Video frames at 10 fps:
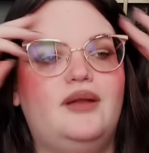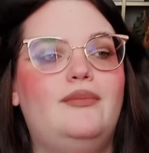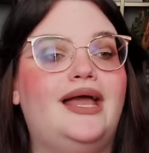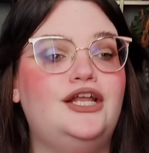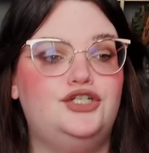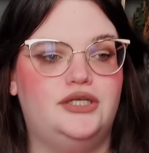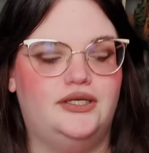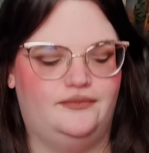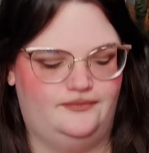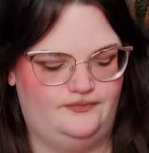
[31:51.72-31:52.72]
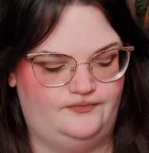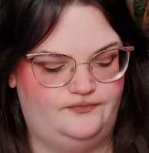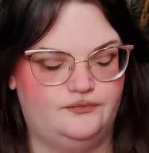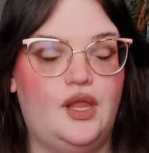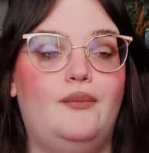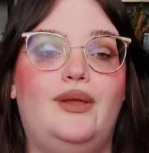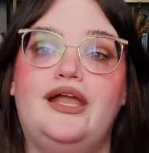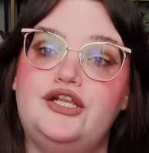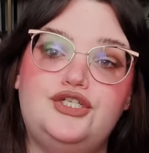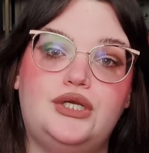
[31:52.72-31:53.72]
But imagine that
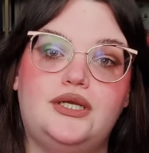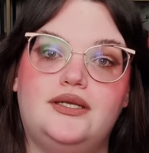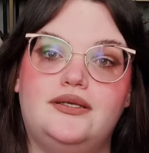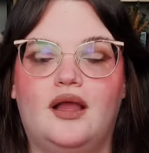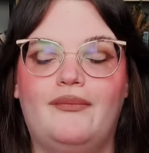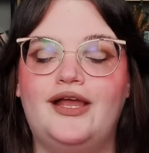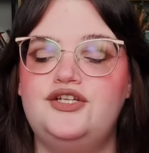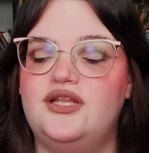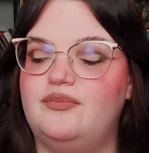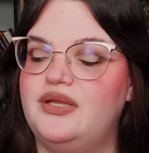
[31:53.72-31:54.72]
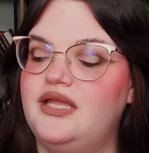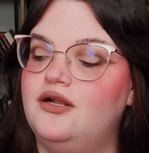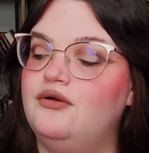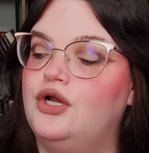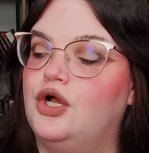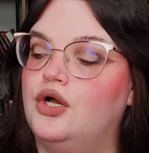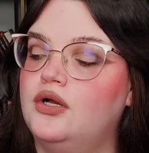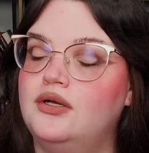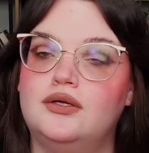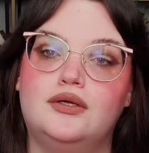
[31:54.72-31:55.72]
Peter and
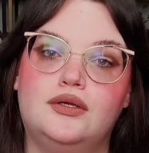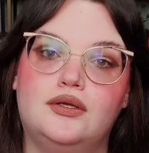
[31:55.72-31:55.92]
Hook